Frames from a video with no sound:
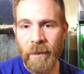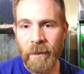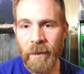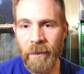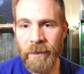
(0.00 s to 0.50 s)

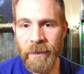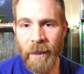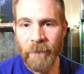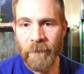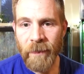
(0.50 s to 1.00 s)
there is
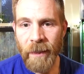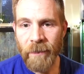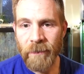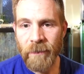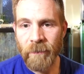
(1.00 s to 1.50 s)
time for the
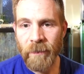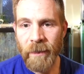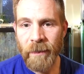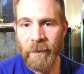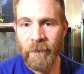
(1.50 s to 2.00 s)
geckos to
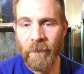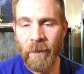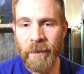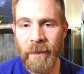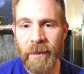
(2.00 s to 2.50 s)
breed and if I
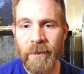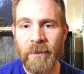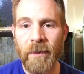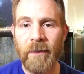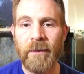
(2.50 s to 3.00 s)
want to get
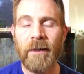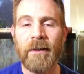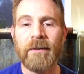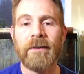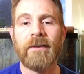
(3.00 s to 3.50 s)
two other
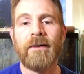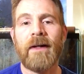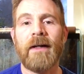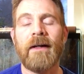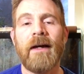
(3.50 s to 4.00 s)
darts.
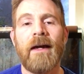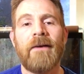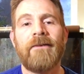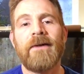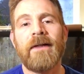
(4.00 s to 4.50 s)
Okay,
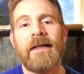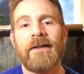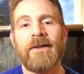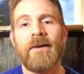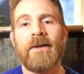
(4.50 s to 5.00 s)
if you're going to
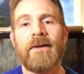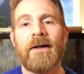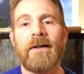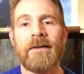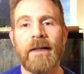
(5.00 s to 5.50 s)
get two other
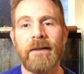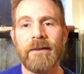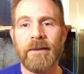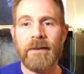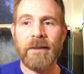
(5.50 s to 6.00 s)
darts, I'd
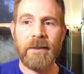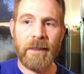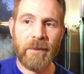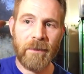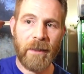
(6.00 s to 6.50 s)
suggest
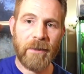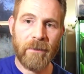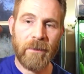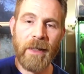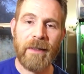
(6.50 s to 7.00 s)
getting one like the
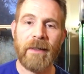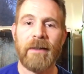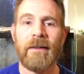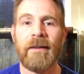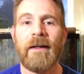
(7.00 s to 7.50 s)
one back
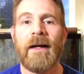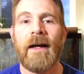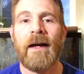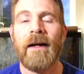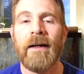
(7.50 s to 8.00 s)
here,
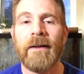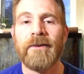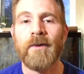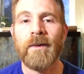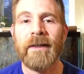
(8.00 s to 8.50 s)
uh,
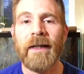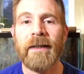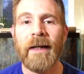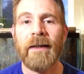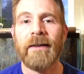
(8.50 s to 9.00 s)

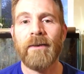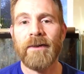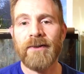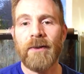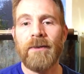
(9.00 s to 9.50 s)
29 gallon
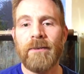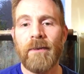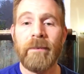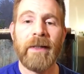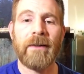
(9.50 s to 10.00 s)
or so,
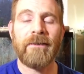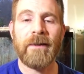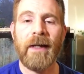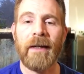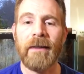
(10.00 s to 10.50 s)
or bigger if
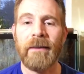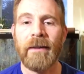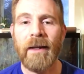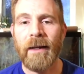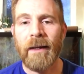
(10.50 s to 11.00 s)
you can,
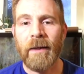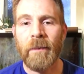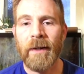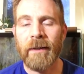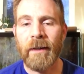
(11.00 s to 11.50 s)

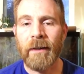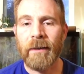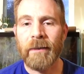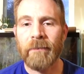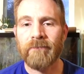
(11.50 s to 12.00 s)
but
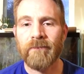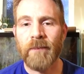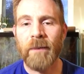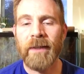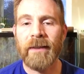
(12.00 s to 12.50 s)
uh,
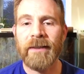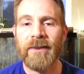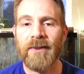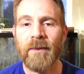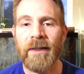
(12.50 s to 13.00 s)
probably at
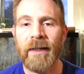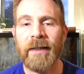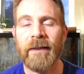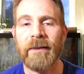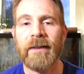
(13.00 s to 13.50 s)
least a 29
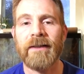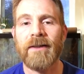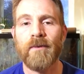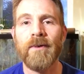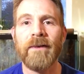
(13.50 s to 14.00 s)
gallon because
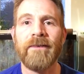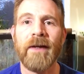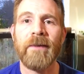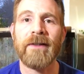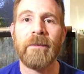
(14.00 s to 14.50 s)
the rule of thumb is